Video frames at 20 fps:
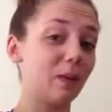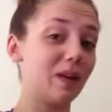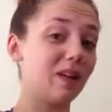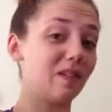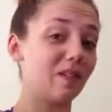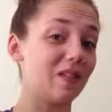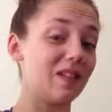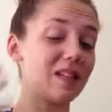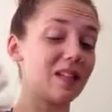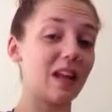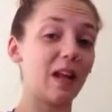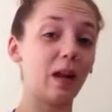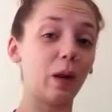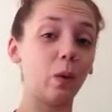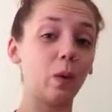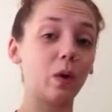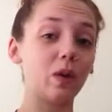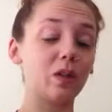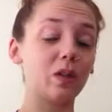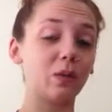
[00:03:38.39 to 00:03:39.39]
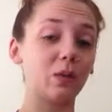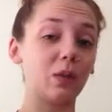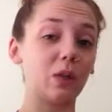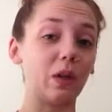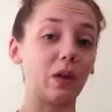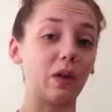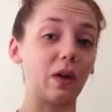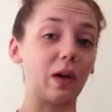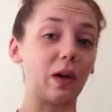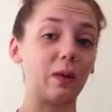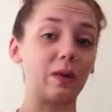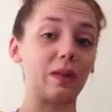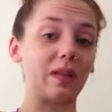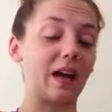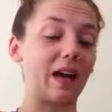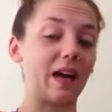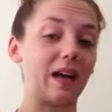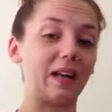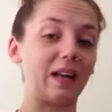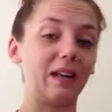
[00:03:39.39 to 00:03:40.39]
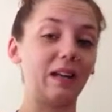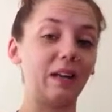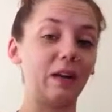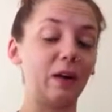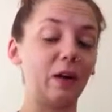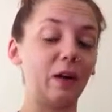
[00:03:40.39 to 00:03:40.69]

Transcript: we didn't even say any words to each other outside.